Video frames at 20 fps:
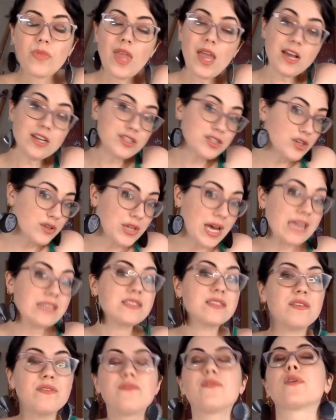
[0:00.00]
So that's
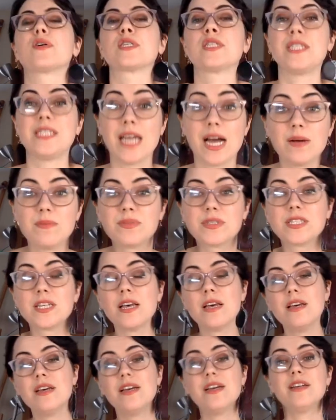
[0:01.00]
the 4 steps
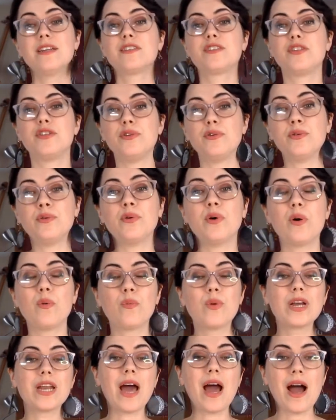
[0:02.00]
to
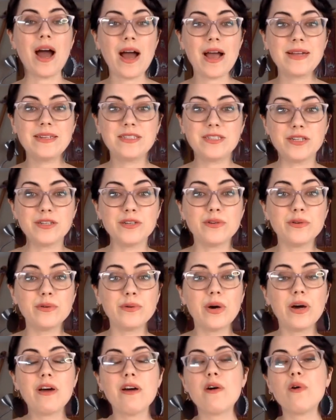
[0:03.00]
what I do
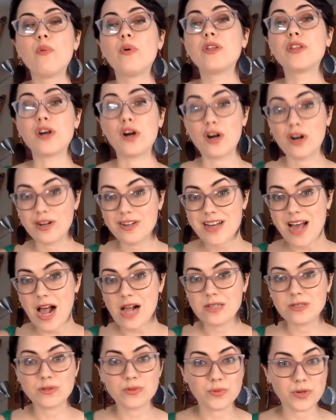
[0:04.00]
with art
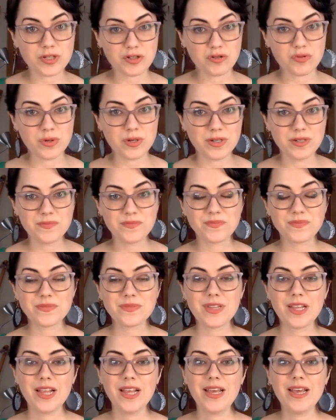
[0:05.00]
as ritual.
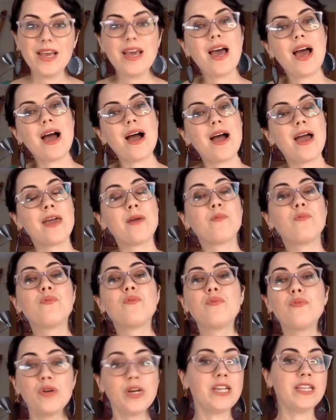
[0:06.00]
I
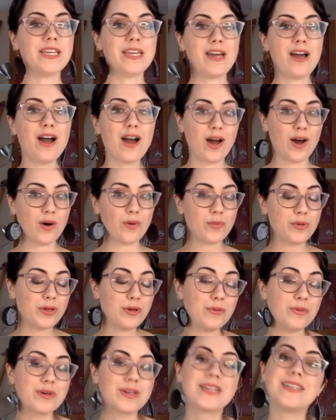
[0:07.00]
really hope you
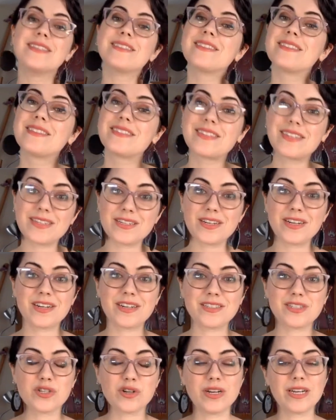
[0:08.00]
will consider
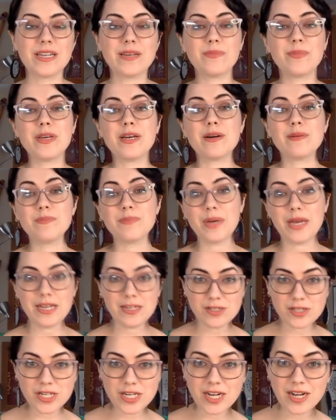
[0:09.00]
joining me on
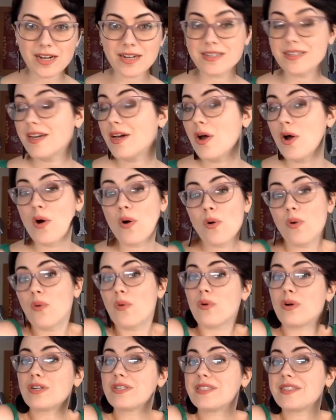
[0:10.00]
Patreon
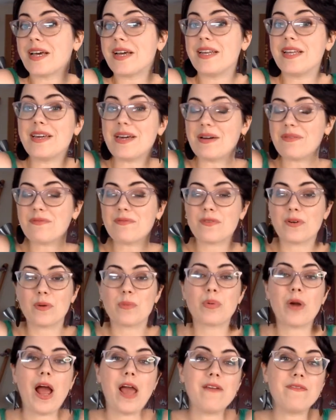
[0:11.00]
or signing up for a
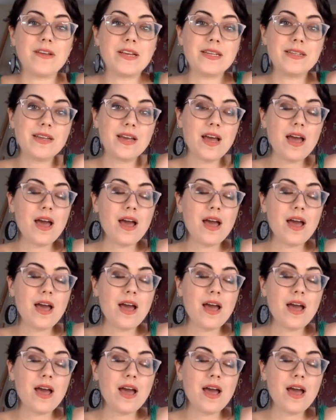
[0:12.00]
private